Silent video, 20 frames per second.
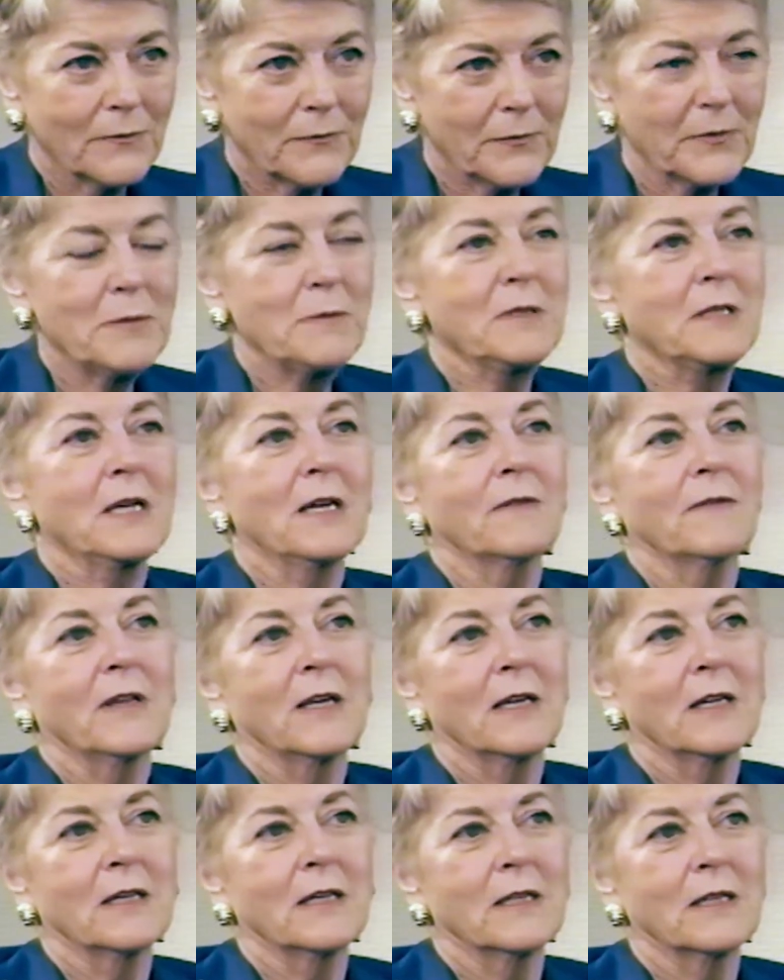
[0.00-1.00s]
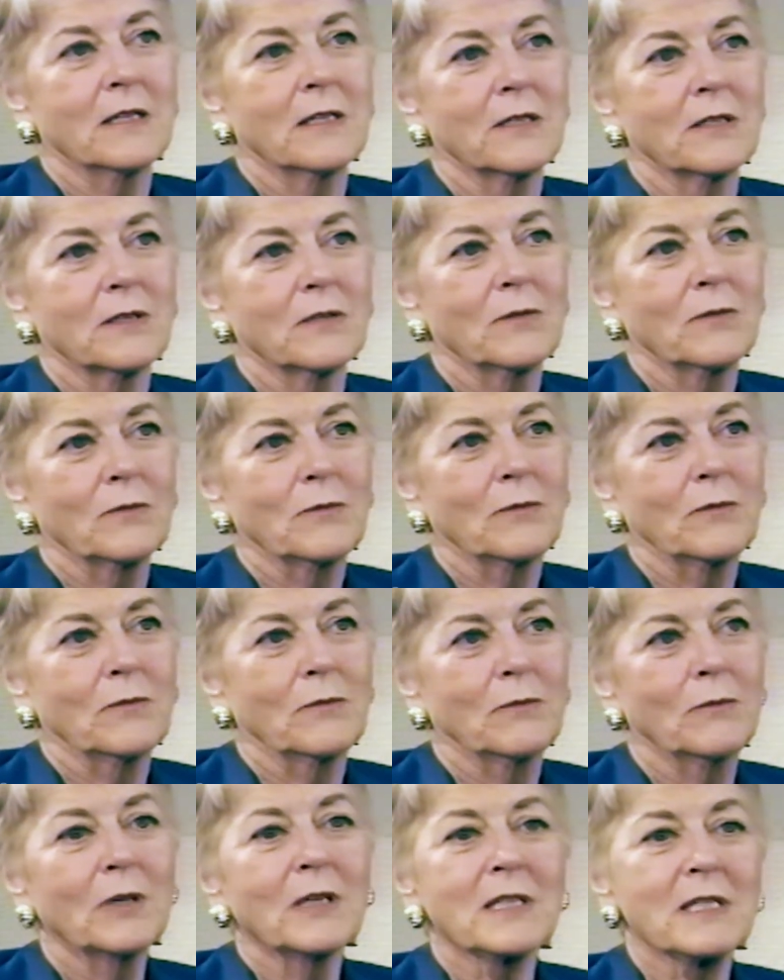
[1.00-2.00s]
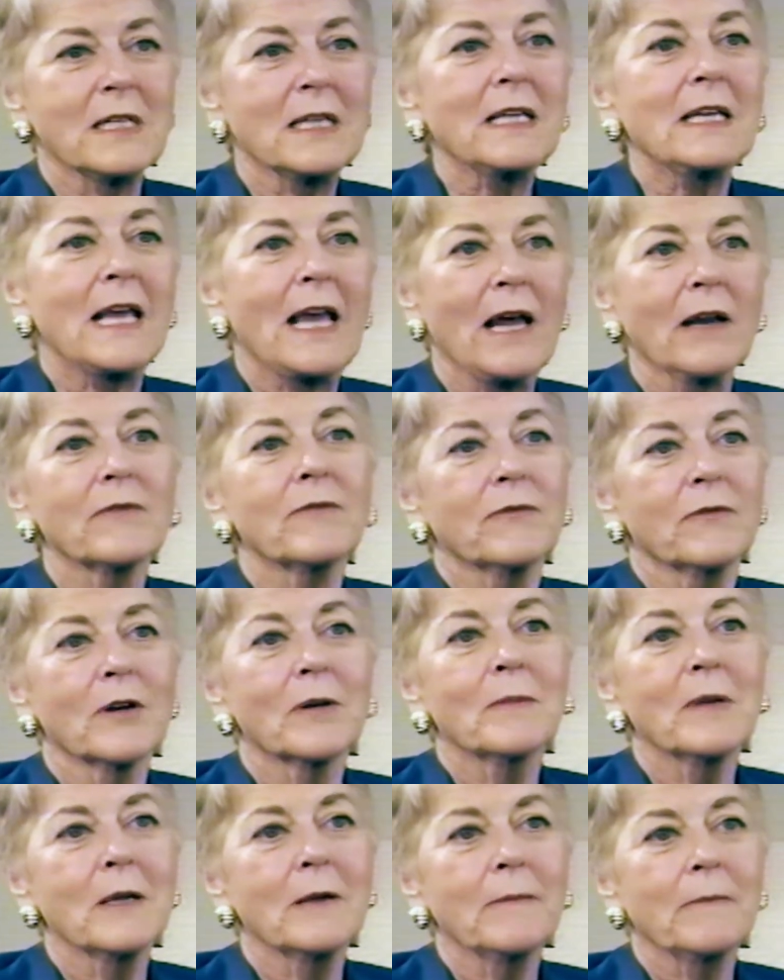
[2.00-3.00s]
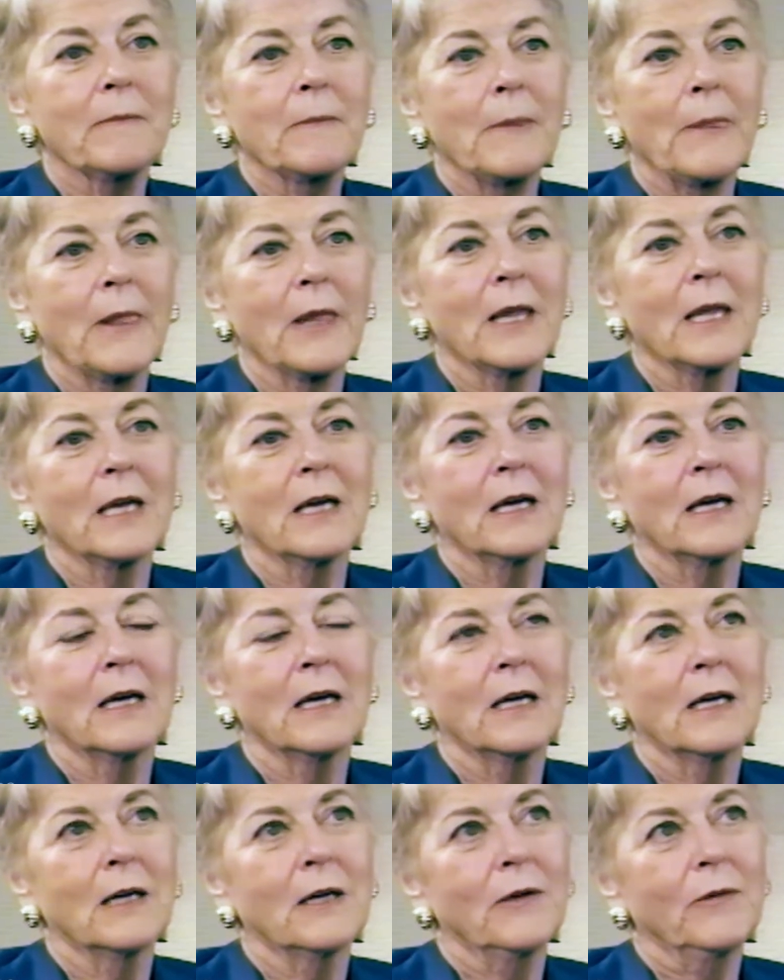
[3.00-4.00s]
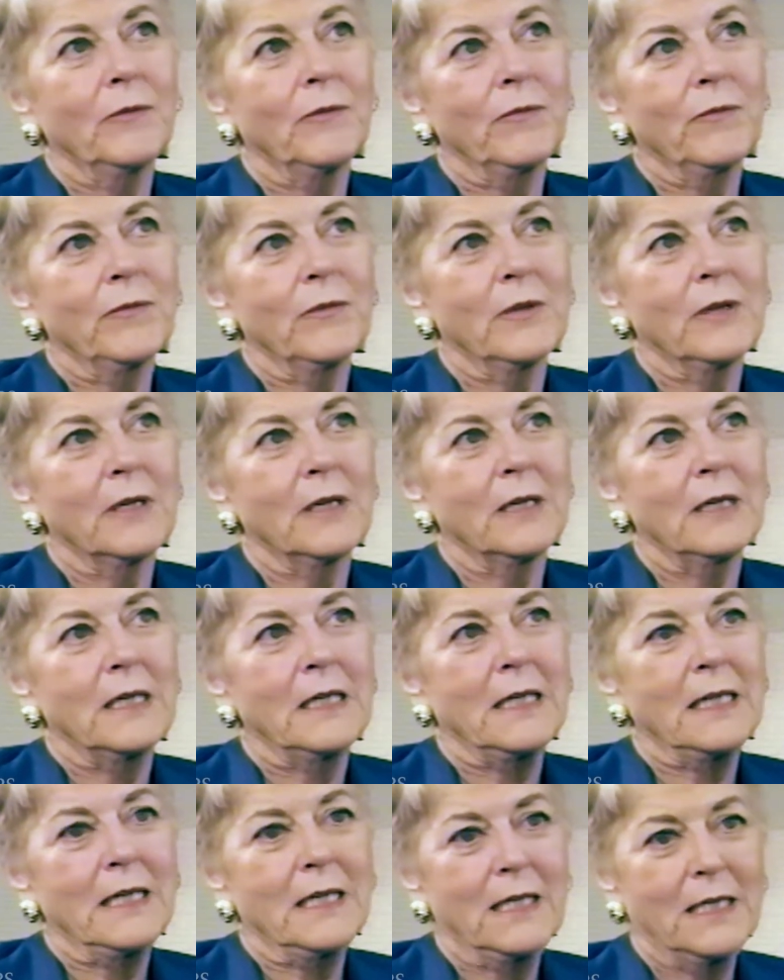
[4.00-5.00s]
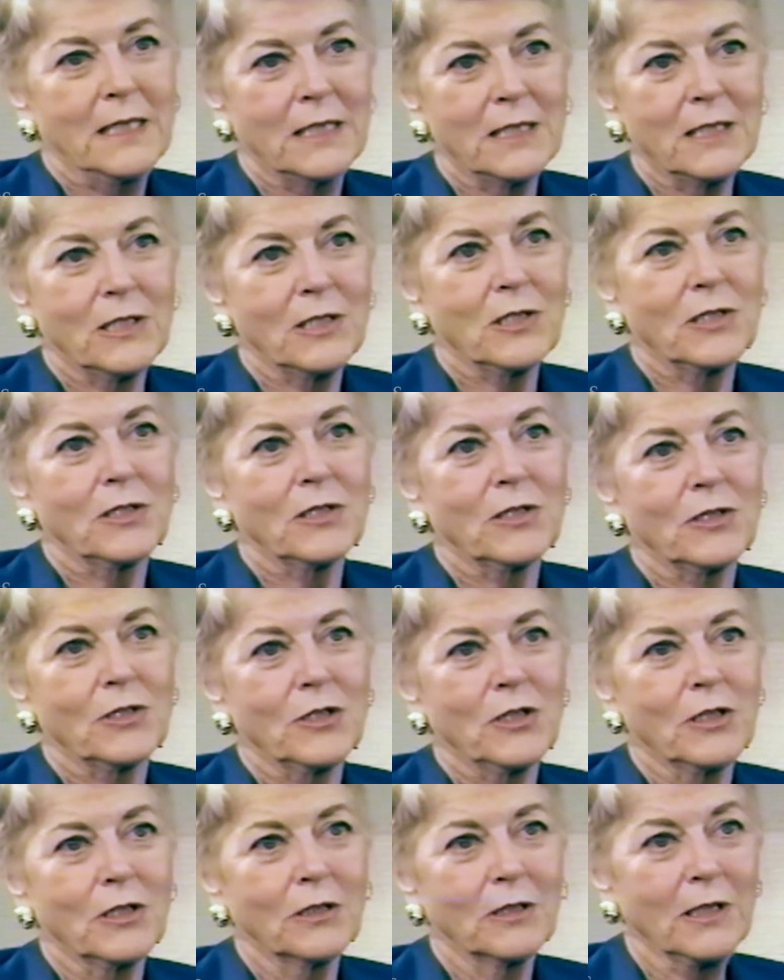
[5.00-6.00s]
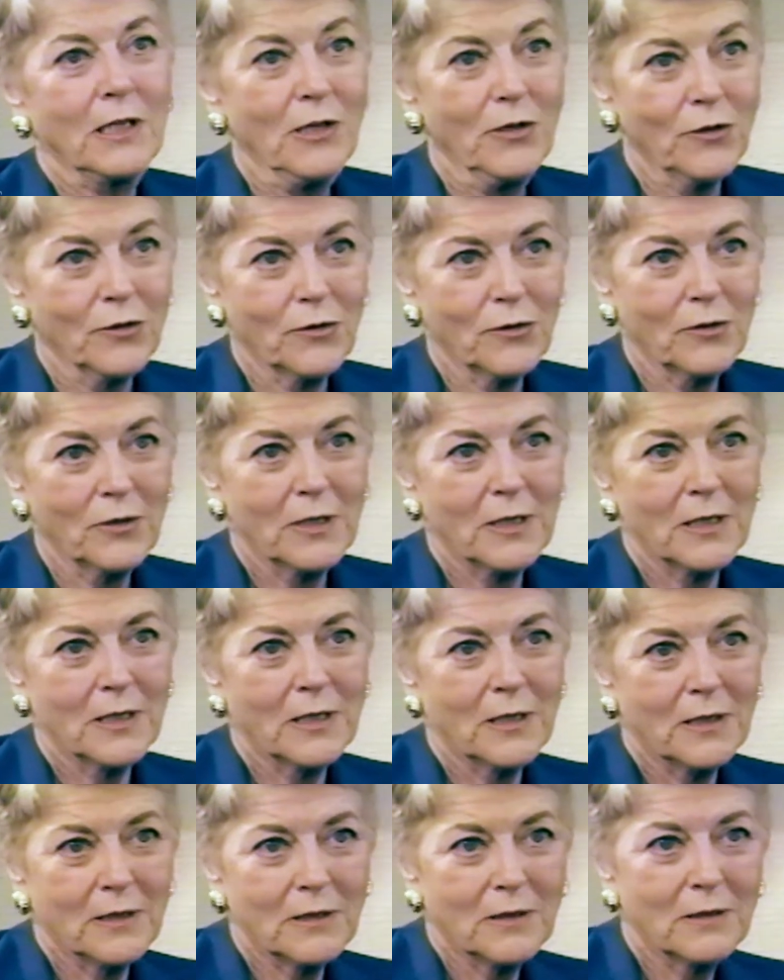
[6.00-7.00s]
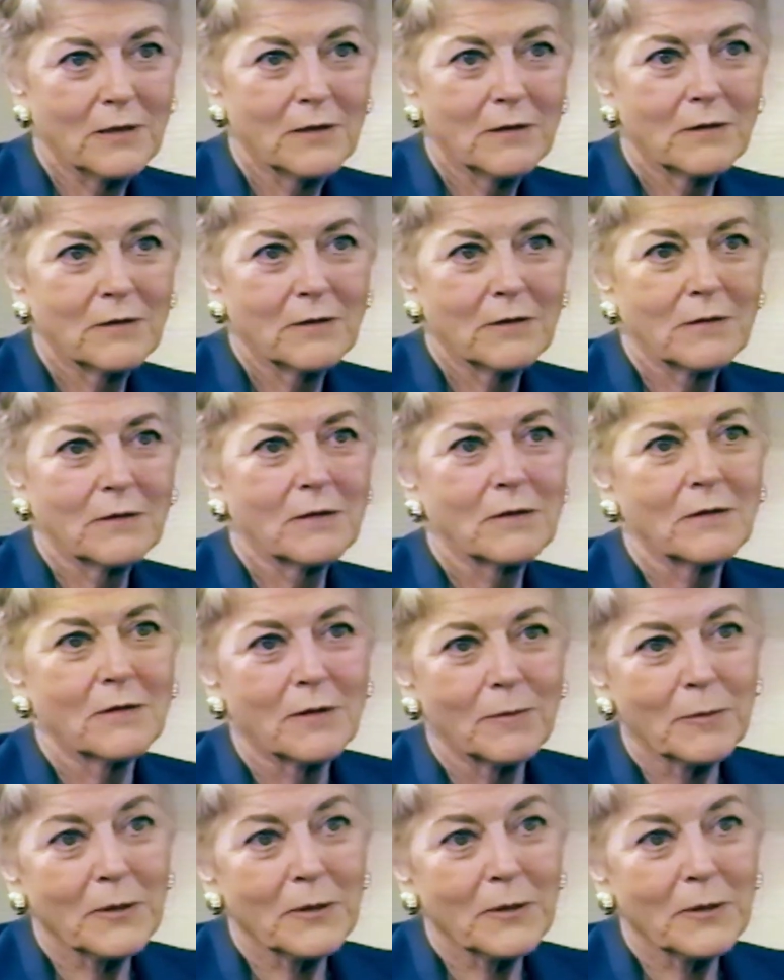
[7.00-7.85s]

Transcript: Flip side of that is, what does he get from it? Um, is she a leader in the